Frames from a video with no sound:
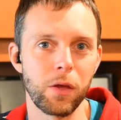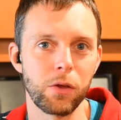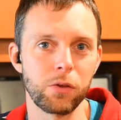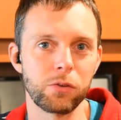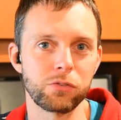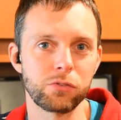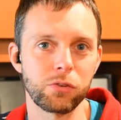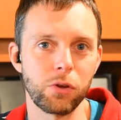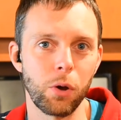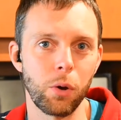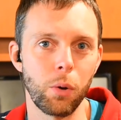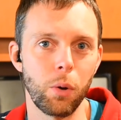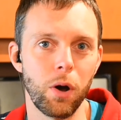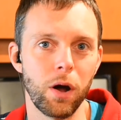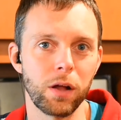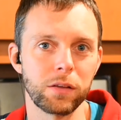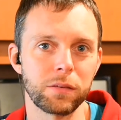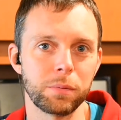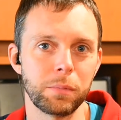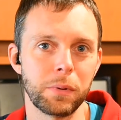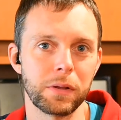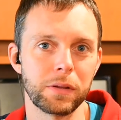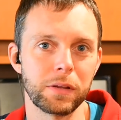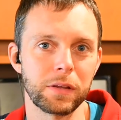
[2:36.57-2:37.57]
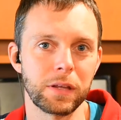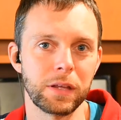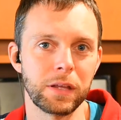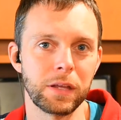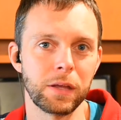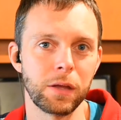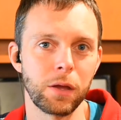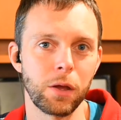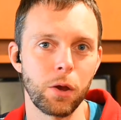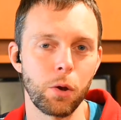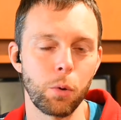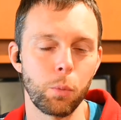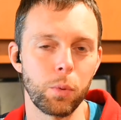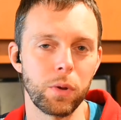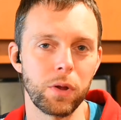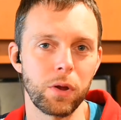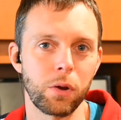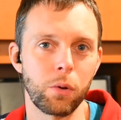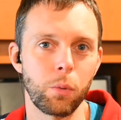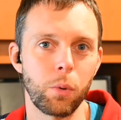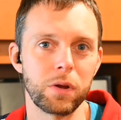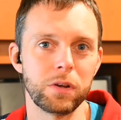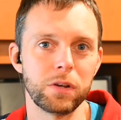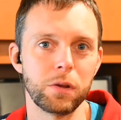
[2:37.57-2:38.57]
So ultimately, we
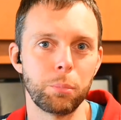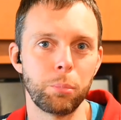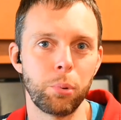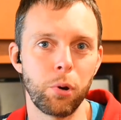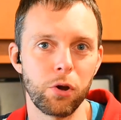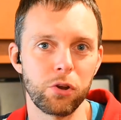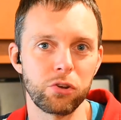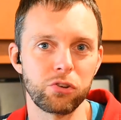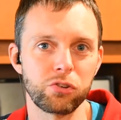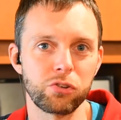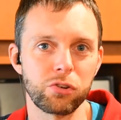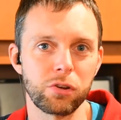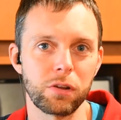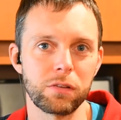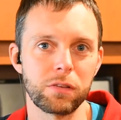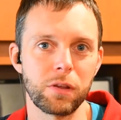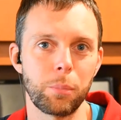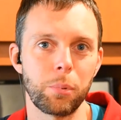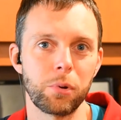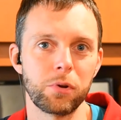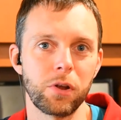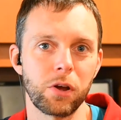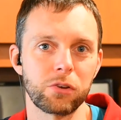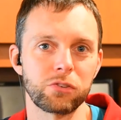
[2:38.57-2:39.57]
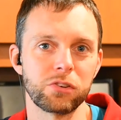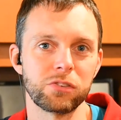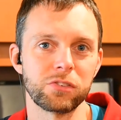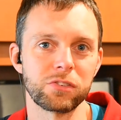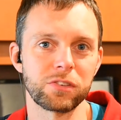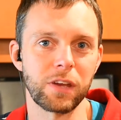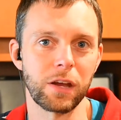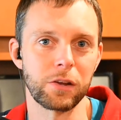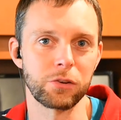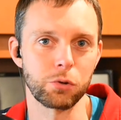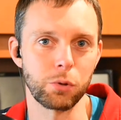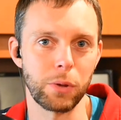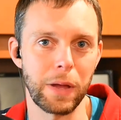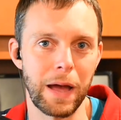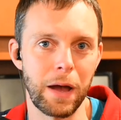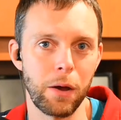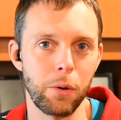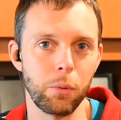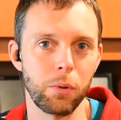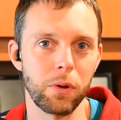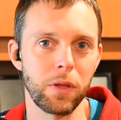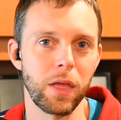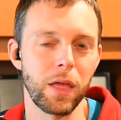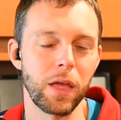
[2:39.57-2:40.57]
are going to push the production schedule
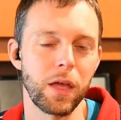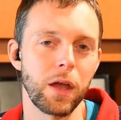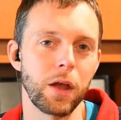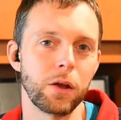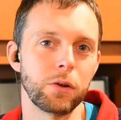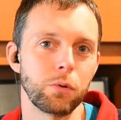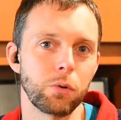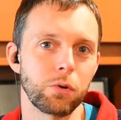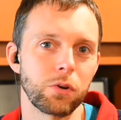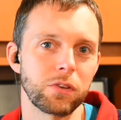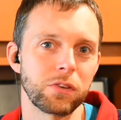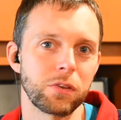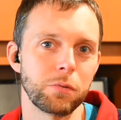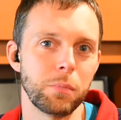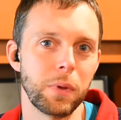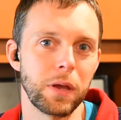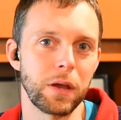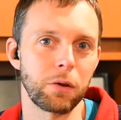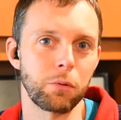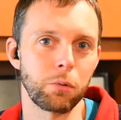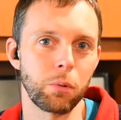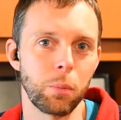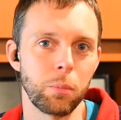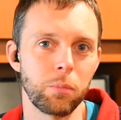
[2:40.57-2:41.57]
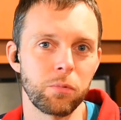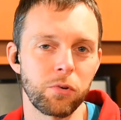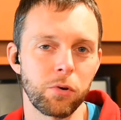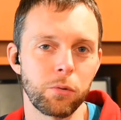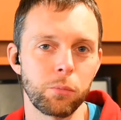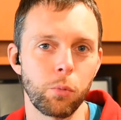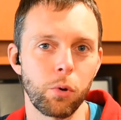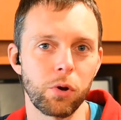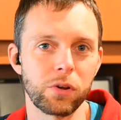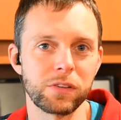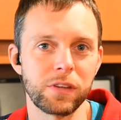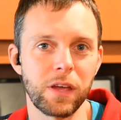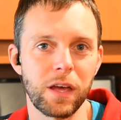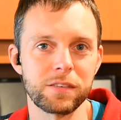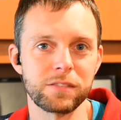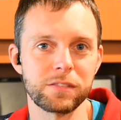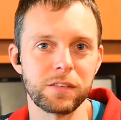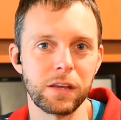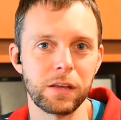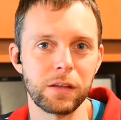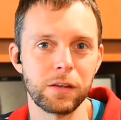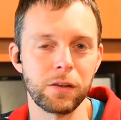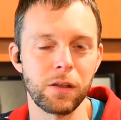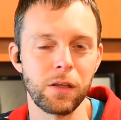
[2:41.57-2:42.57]
out in order to make room for more
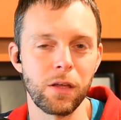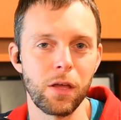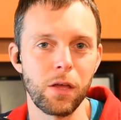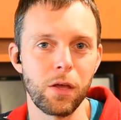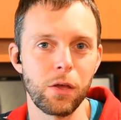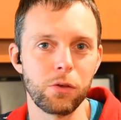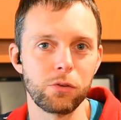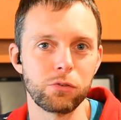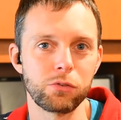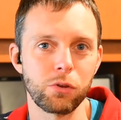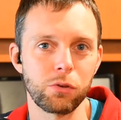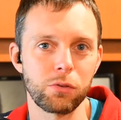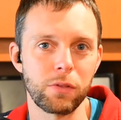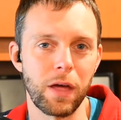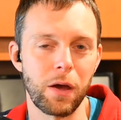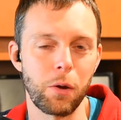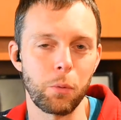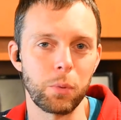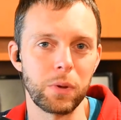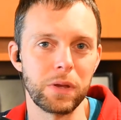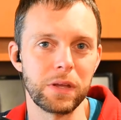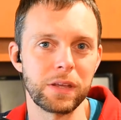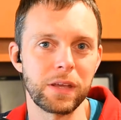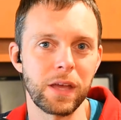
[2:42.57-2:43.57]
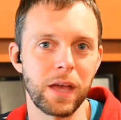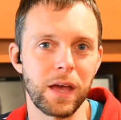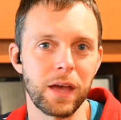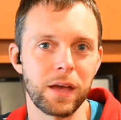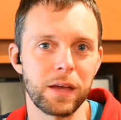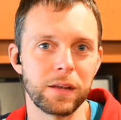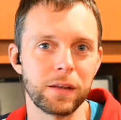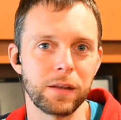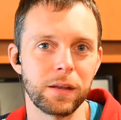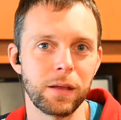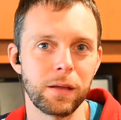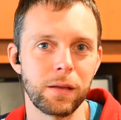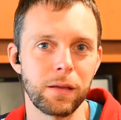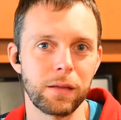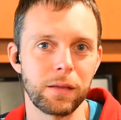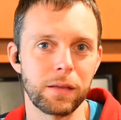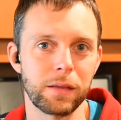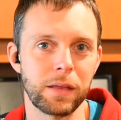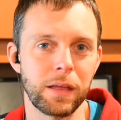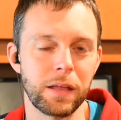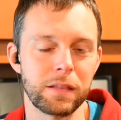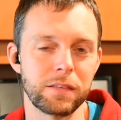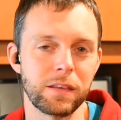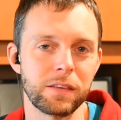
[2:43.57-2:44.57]
testing so that we can
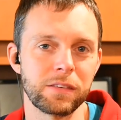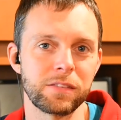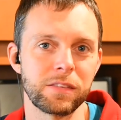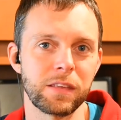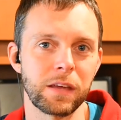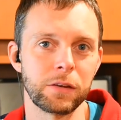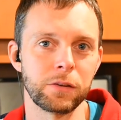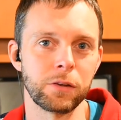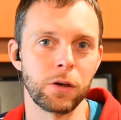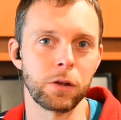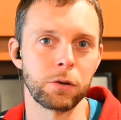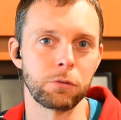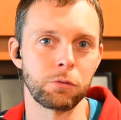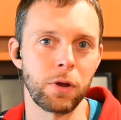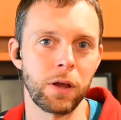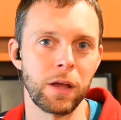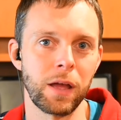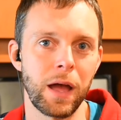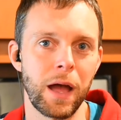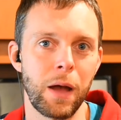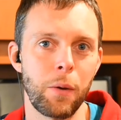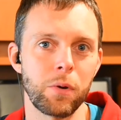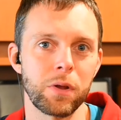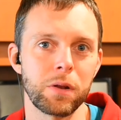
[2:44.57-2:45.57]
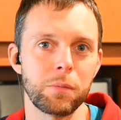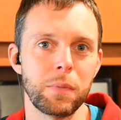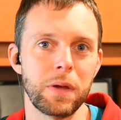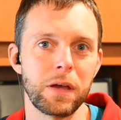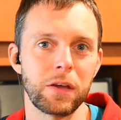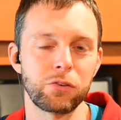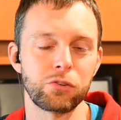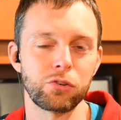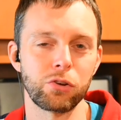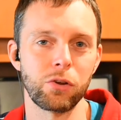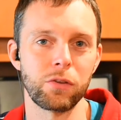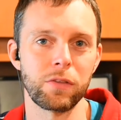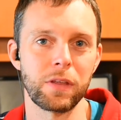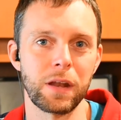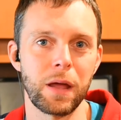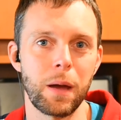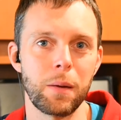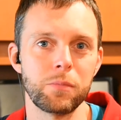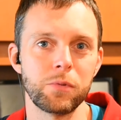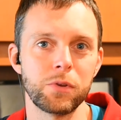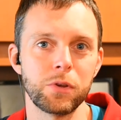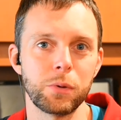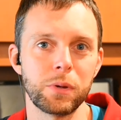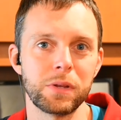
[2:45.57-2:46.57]
get this thing done right. I want to make sure that
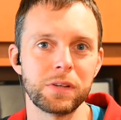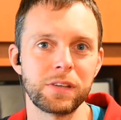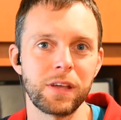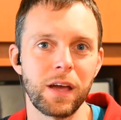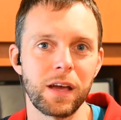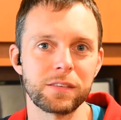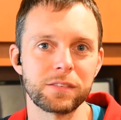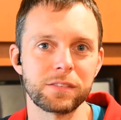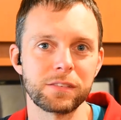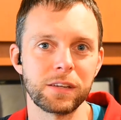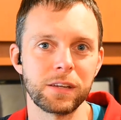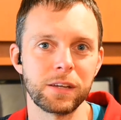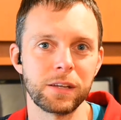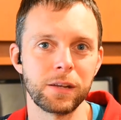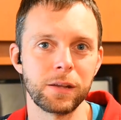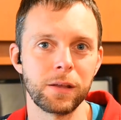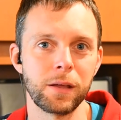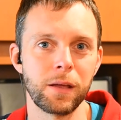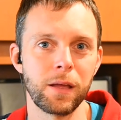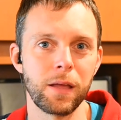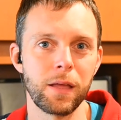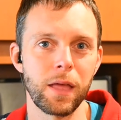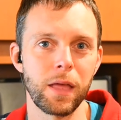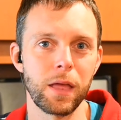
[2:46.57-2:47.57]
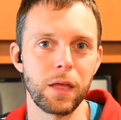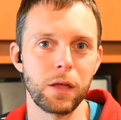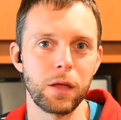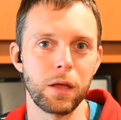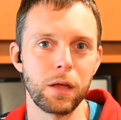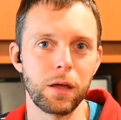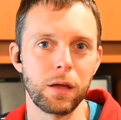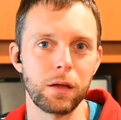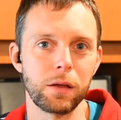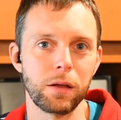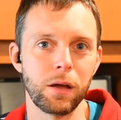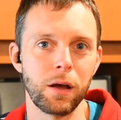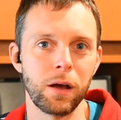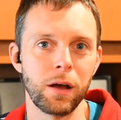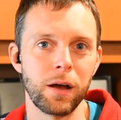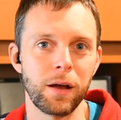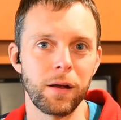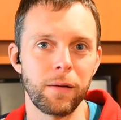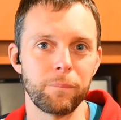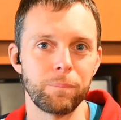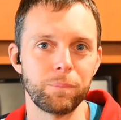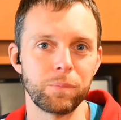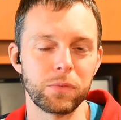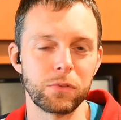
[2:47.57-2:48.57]
I'm doing testing
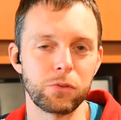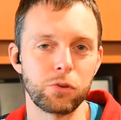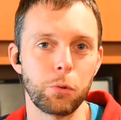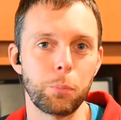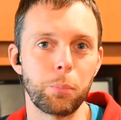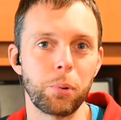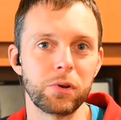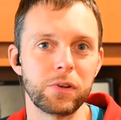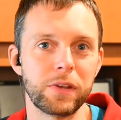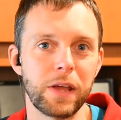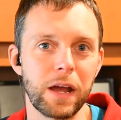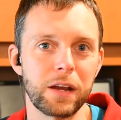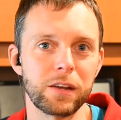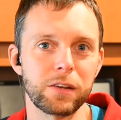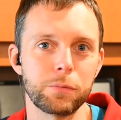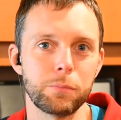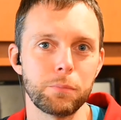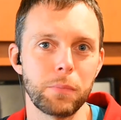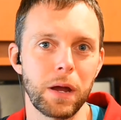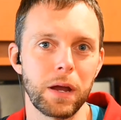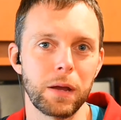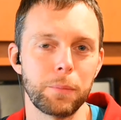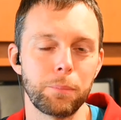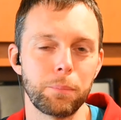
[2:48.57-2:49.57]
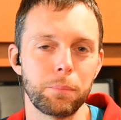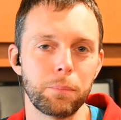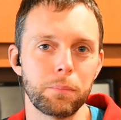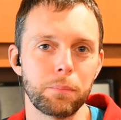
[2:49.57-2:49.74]
to protect my